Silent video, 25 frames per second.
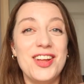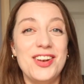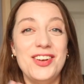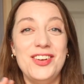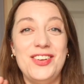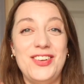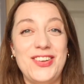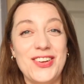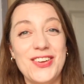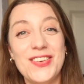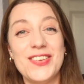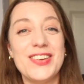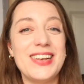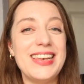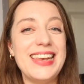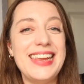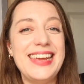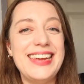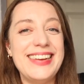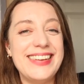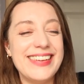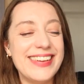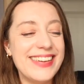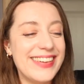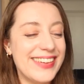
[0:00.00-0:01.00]

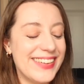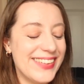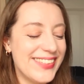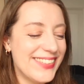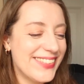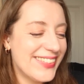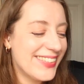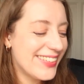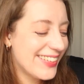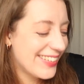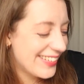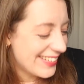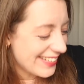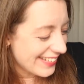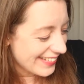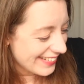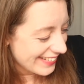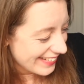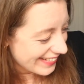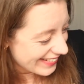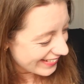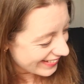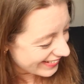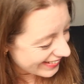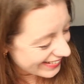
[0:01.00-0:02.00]
doodly do.
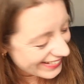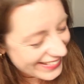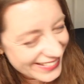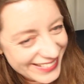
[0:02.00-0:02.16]
God.